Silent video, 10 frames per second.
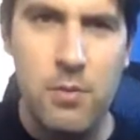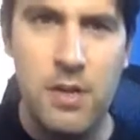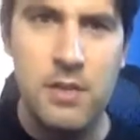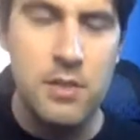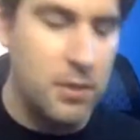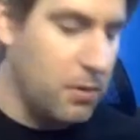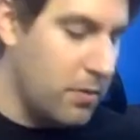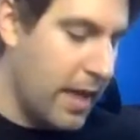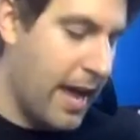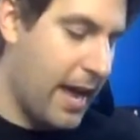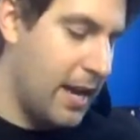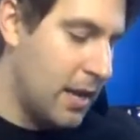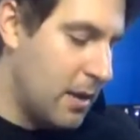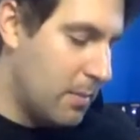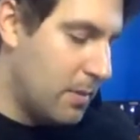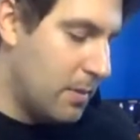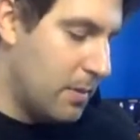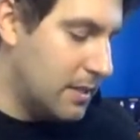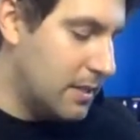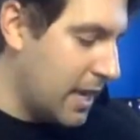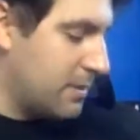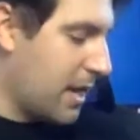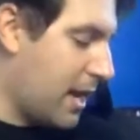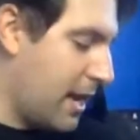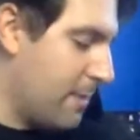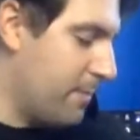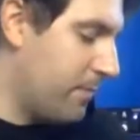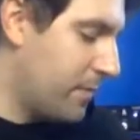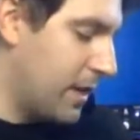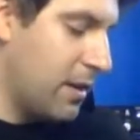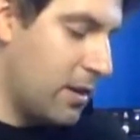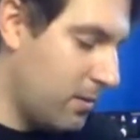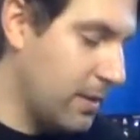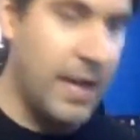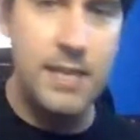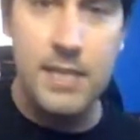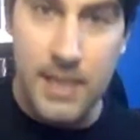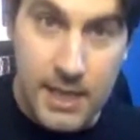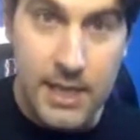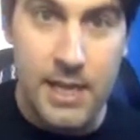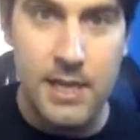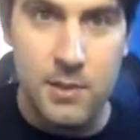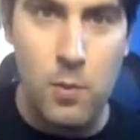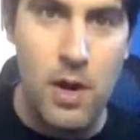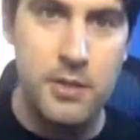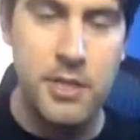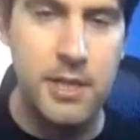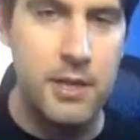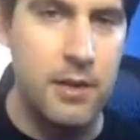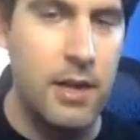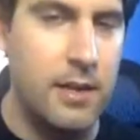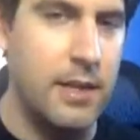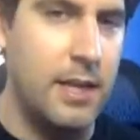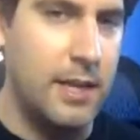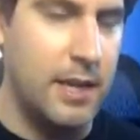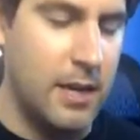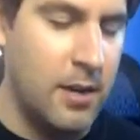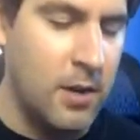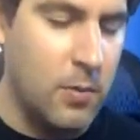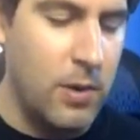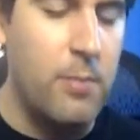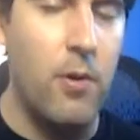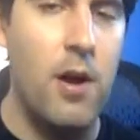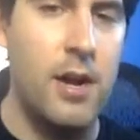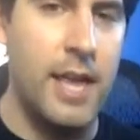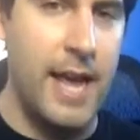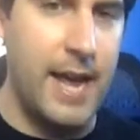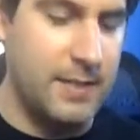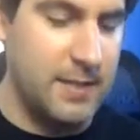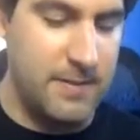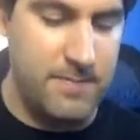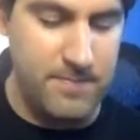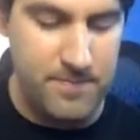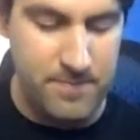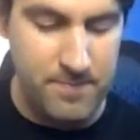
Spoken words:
you can do that, but at the same time, I know in case Lillian is watching in the rebroadcast.